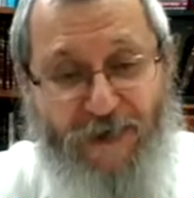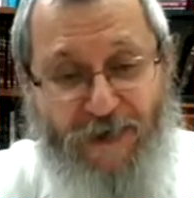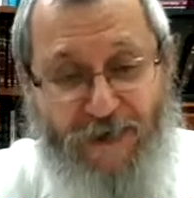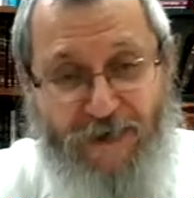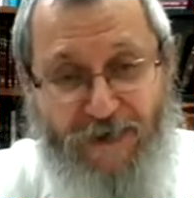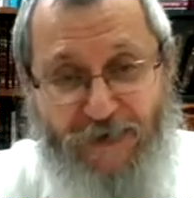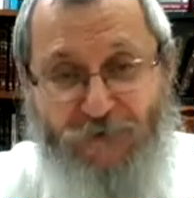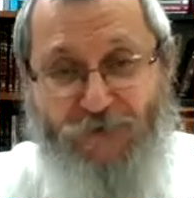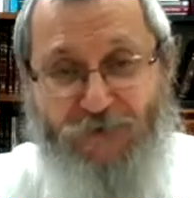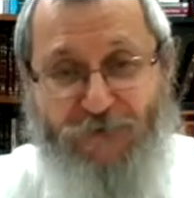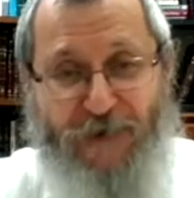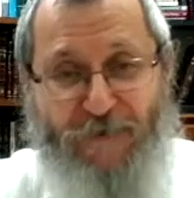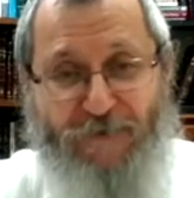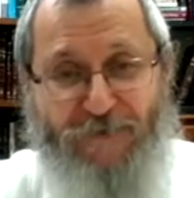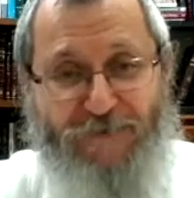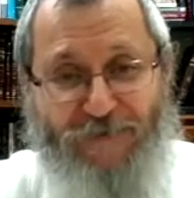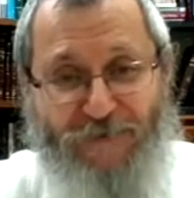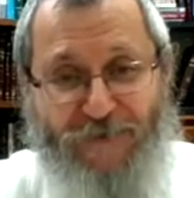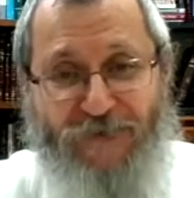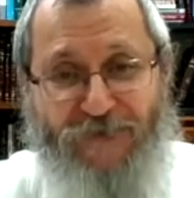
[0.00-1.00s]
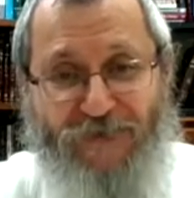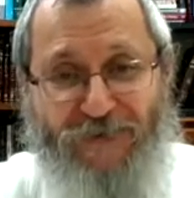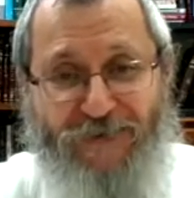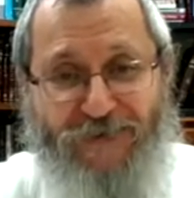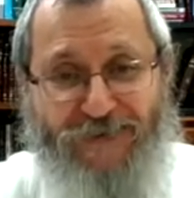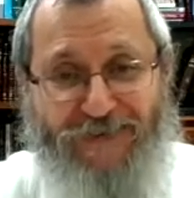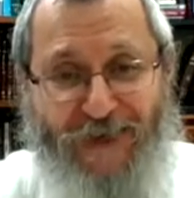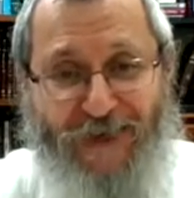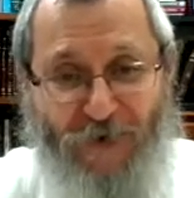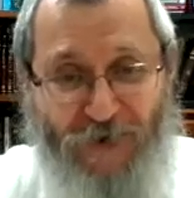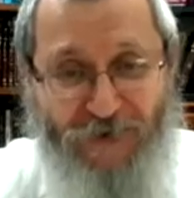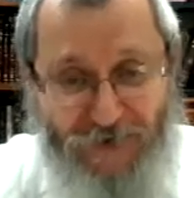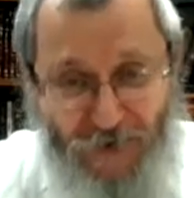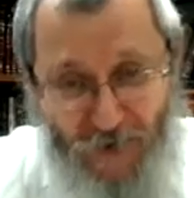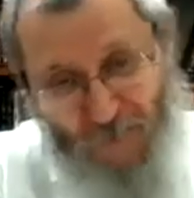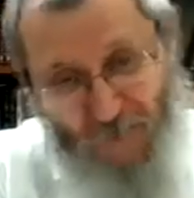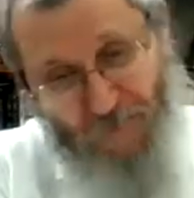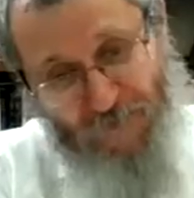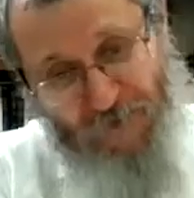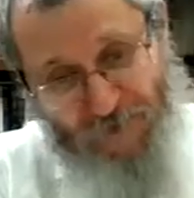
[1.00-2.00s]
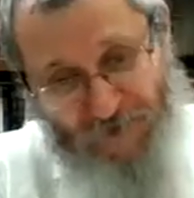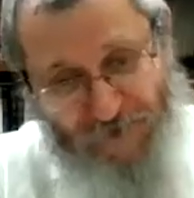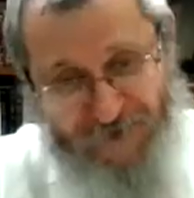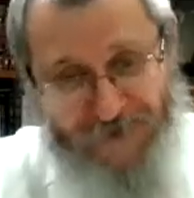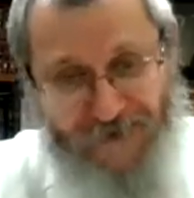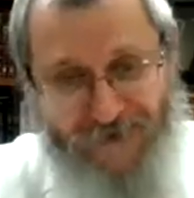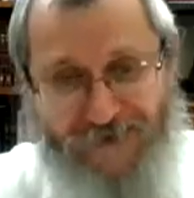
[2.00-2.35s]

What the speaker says: Kiddush clubs. Finished. It's over.